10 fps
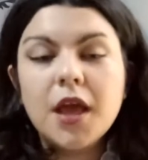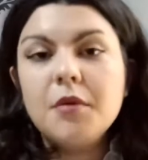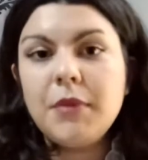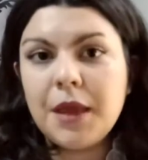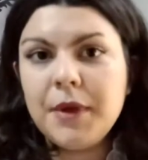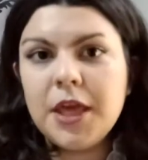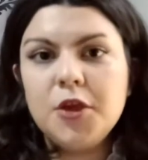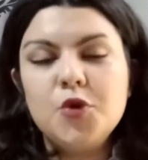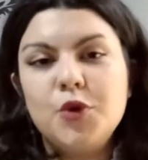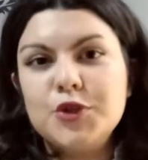Maybe
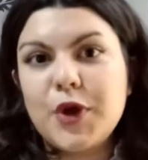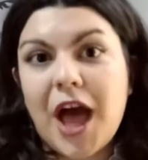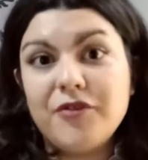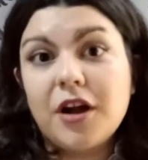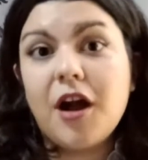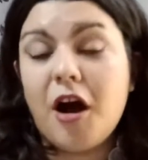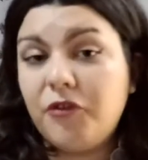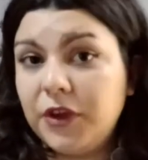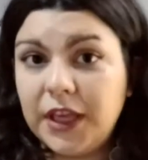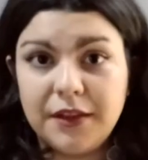you want to have a
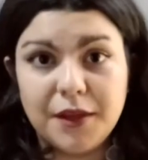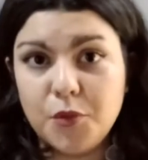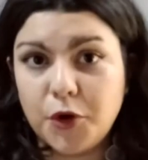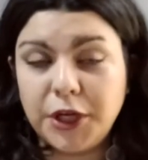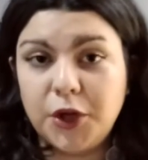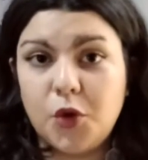coffee in the morning,